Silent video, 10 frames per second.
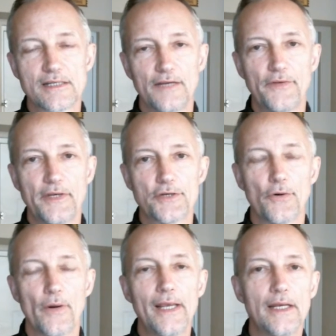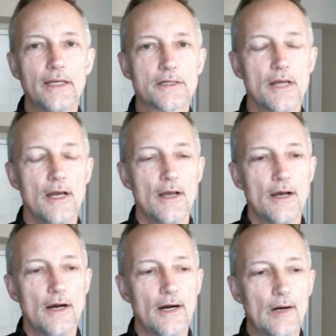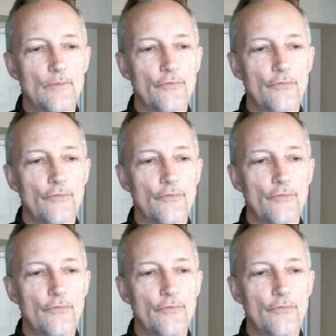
70s, or 80s um,